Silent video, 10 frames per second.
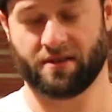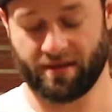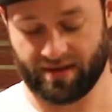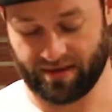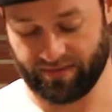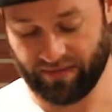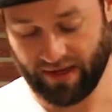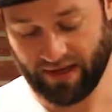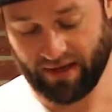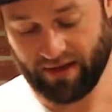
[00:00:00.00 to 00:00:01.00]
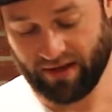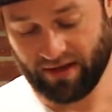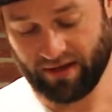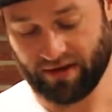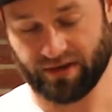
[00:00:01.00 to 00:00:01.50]

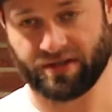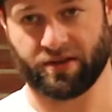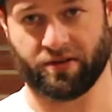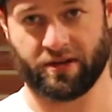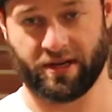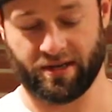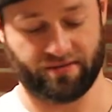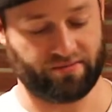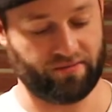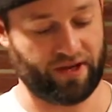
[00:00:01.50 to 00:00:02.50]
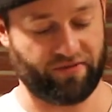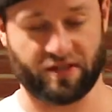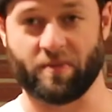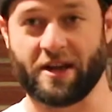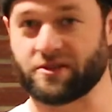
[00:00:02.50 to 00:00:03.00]
So we have a
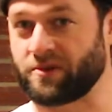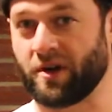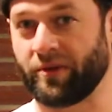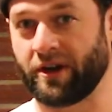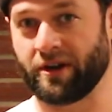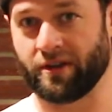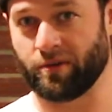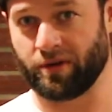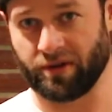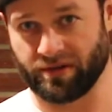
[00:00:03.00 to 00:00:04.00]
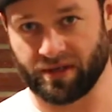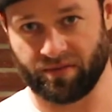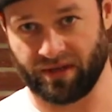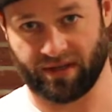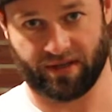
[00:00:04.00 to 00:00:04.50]
spiced rum here that we're using
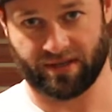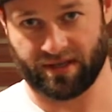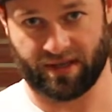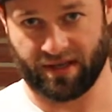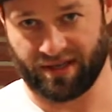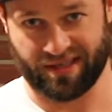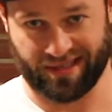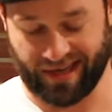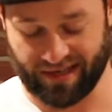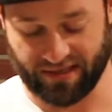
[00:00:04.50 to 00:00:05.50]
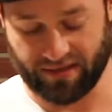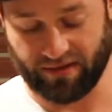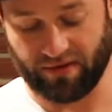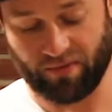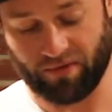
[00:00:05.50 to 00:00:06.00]
because I think it just adds a
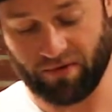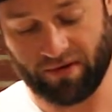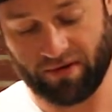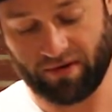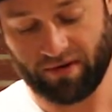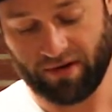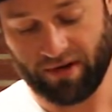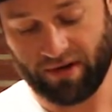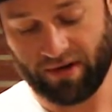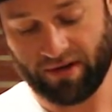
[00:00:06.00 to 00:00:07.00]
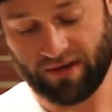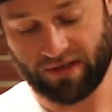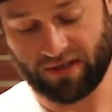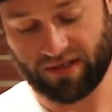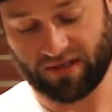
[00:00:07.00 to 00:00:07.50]
little more
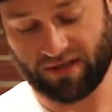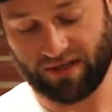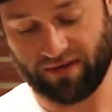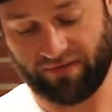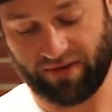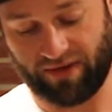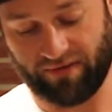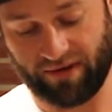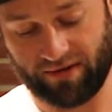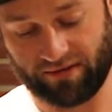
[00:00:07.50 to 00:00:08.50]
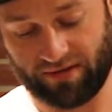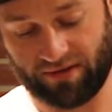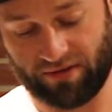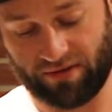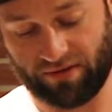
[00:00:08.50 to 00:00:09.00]
flavor
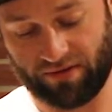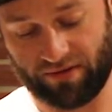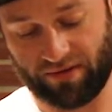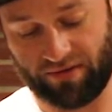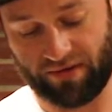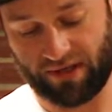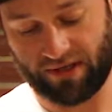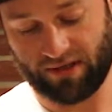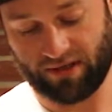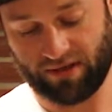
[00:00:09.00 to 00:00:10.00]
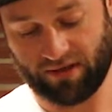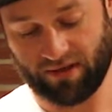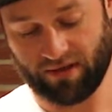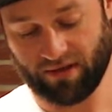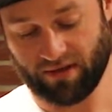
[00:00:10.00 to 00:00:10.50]
to the drink.
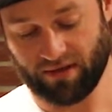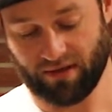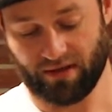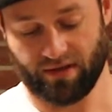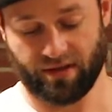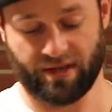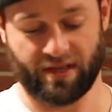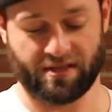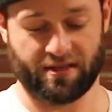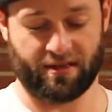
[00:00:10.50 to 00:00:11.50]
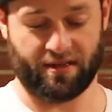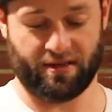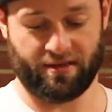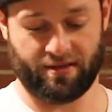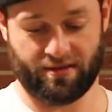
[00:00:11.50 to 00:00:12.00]
And that's
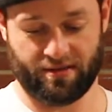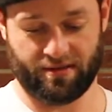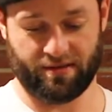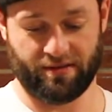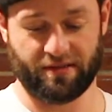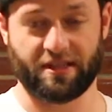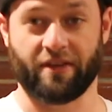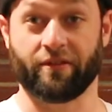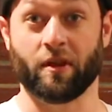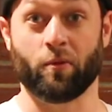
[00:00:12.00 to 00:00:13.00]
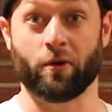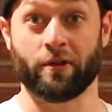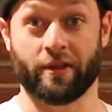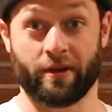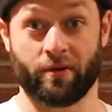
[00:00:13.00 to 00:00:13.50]
definitely more
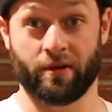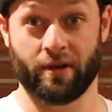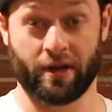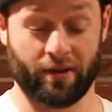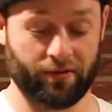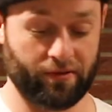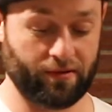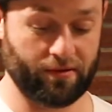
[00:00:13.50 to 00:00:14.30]
than 1 ounce.